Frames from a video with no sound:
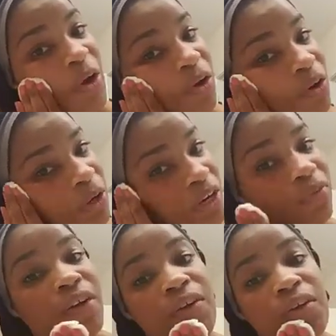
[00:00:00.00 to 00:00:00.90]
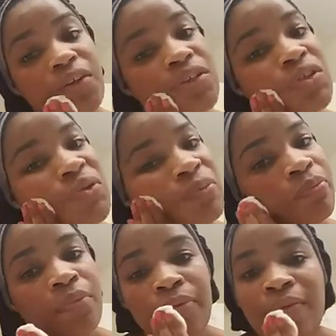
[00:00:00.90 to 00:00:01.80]
or create wrinkles.
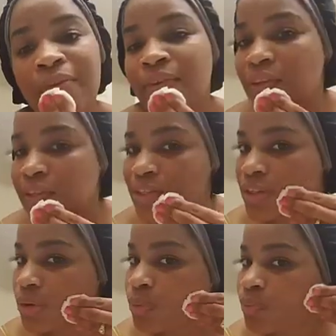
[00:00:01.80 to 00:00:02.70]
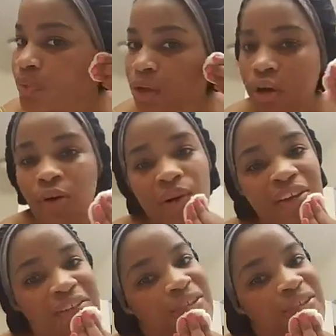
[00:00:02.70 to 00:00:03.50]
So always